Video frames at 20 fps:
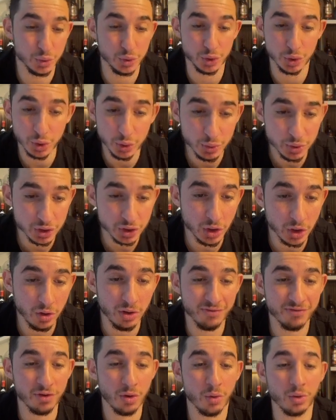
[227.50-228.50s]
do so.
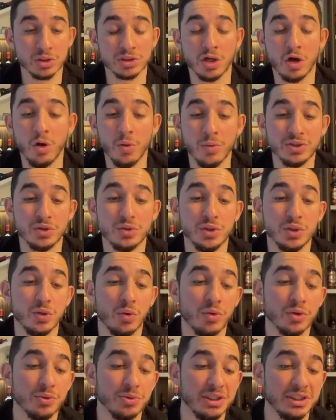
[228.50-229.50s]
Of course, always do your
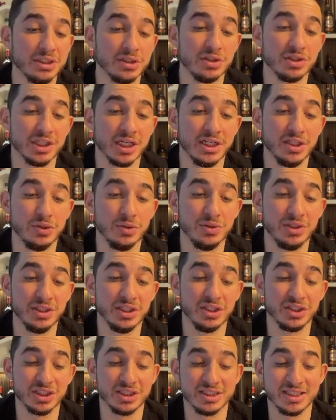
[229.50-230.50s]
own research and due
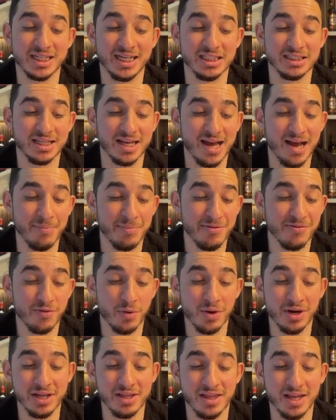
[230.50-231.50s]
diligence, guys.
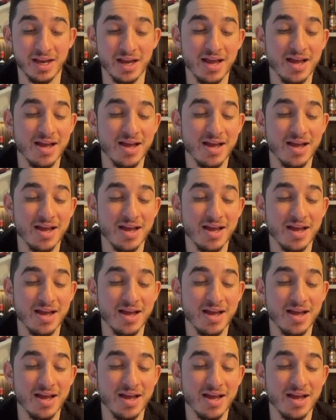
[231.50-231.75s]
Before anything,